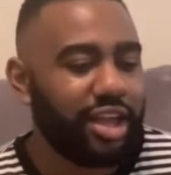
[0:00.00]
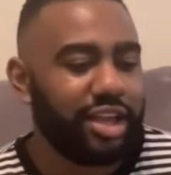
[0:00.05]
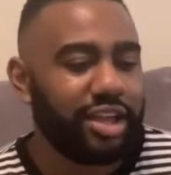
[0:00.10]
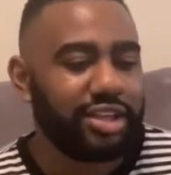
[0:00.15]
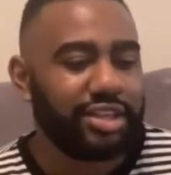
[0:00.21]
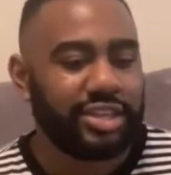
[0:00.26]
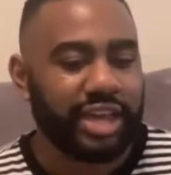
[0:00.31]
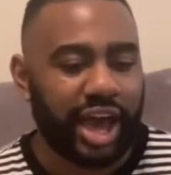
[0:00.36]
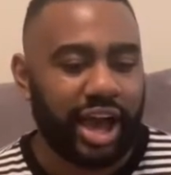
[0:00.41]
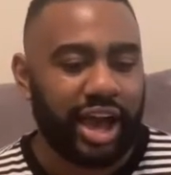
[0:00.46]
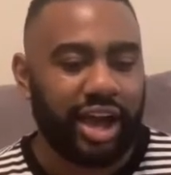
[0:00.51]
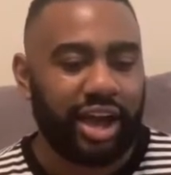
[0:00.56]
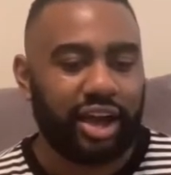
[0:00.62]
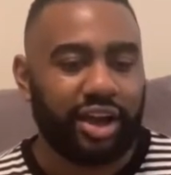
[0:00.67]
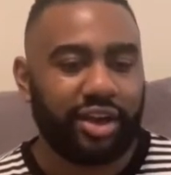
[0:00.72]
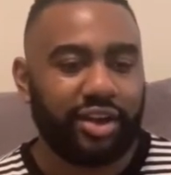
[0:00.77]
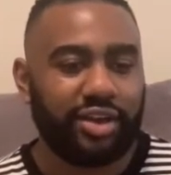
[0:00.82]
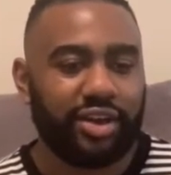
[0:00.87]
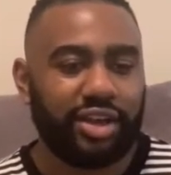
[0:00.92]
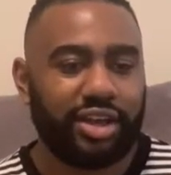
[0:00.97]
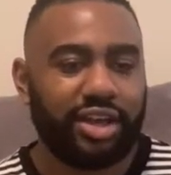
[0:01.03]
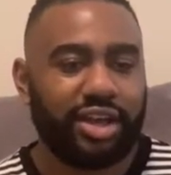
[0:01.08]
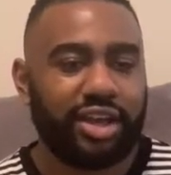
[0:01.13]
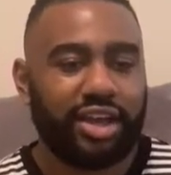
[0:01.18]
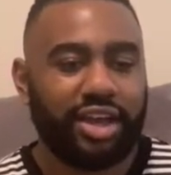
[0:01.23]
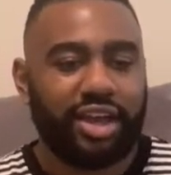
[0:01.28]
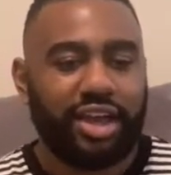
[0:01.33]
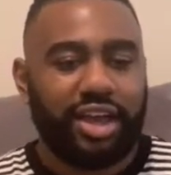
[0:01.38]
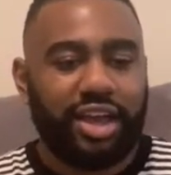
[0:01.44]
Y'all,
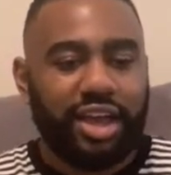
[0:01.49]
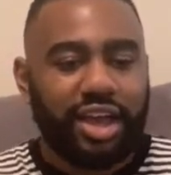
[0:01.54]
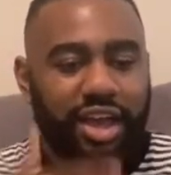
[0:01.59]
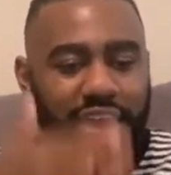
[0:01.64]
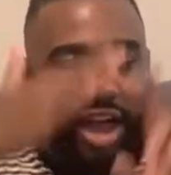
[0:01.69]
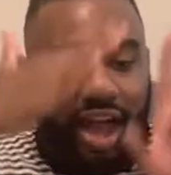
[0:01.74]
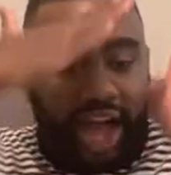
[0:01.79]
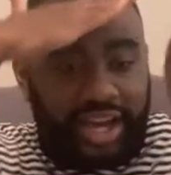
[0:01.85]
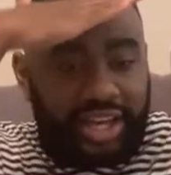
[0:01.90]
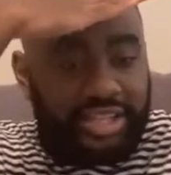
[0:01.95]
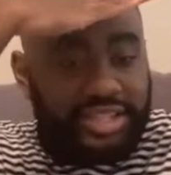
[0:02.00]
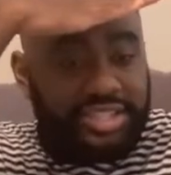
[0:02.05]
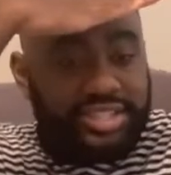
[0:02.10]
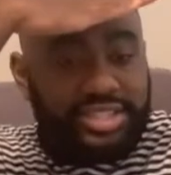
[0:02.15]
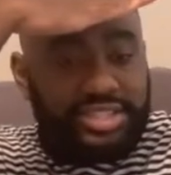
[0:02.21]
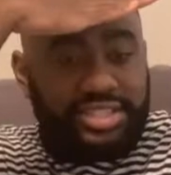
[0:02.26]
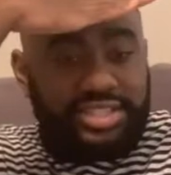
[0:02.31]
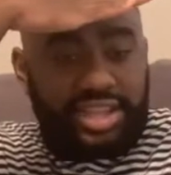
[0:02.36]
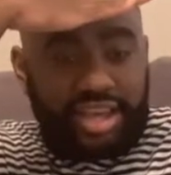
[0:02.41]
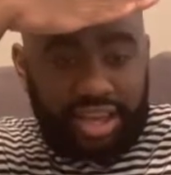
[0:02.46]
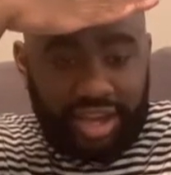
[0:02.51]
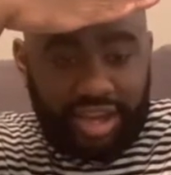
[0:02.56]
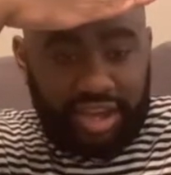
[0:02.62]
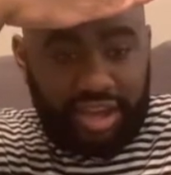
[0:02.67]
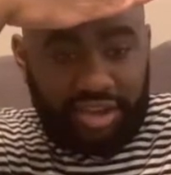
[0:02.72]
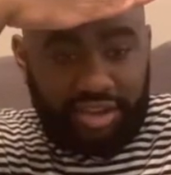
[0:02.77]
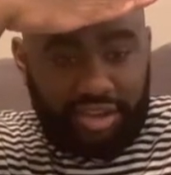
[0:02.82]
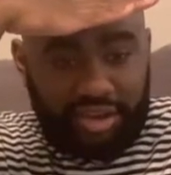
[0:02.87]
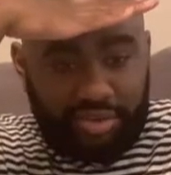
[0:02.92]
I can see
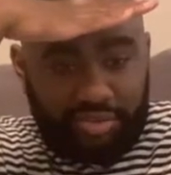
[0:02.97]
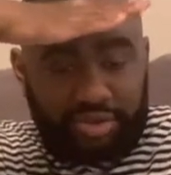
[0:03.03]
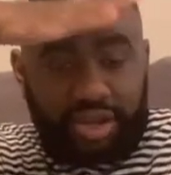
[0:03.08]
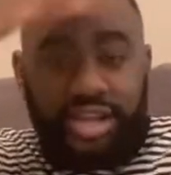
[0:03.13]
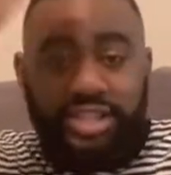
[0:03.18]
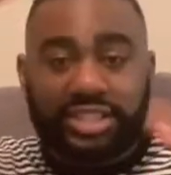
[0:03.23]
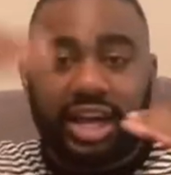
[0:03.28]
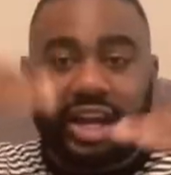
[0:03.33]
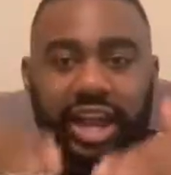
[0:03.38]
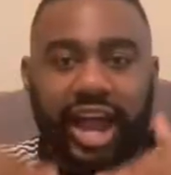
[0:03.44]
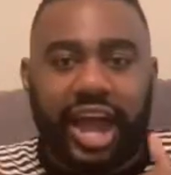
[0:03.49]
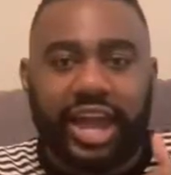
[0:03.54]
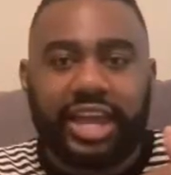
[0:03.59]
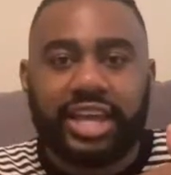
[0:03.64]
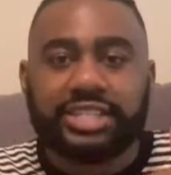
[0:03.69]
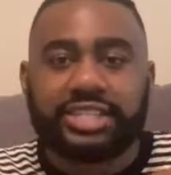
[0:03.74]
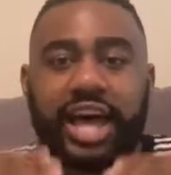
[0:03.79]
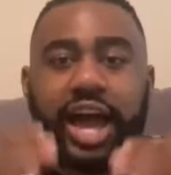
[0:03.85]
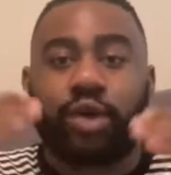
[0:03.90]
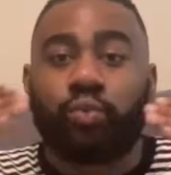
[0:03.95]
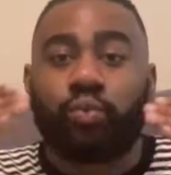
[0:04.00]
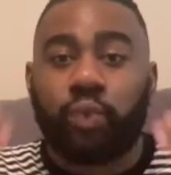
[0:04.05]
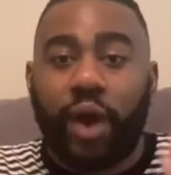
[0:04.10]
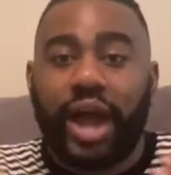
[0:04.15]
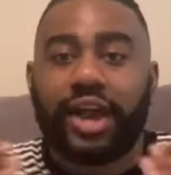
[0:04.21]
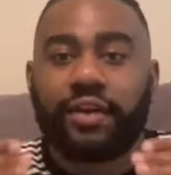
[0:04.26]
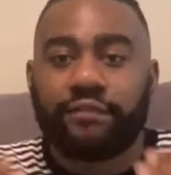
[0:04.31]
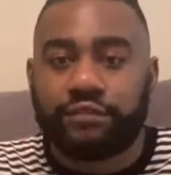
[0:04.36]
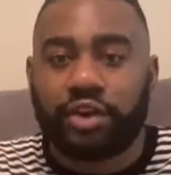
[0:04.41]
him, because the light is like
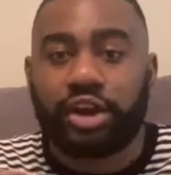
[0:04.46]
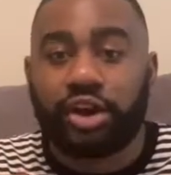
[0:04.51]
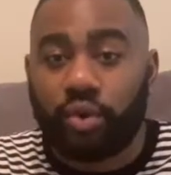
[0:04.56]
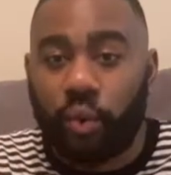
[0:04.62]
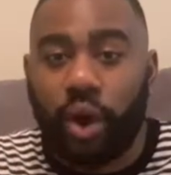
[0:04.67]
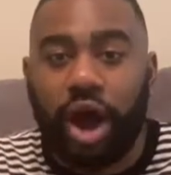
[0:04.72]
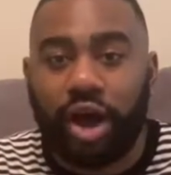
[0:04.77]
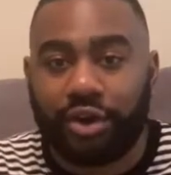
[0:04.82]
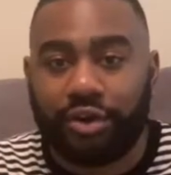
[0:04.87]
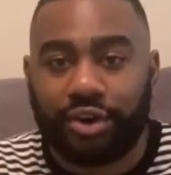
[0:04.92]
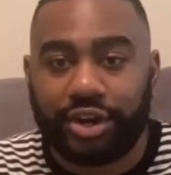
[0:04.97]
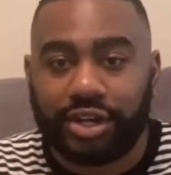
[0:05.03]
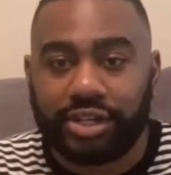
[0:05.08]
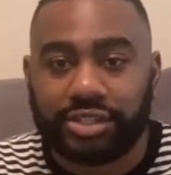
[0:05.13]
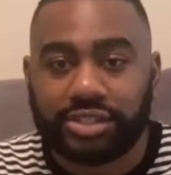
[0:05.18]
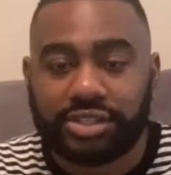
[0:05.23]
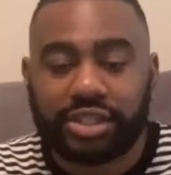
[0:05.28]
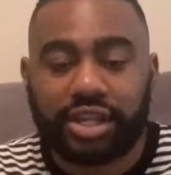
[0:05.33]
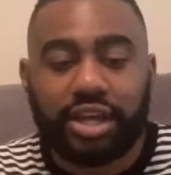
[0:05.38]
right in front of the Walgreens.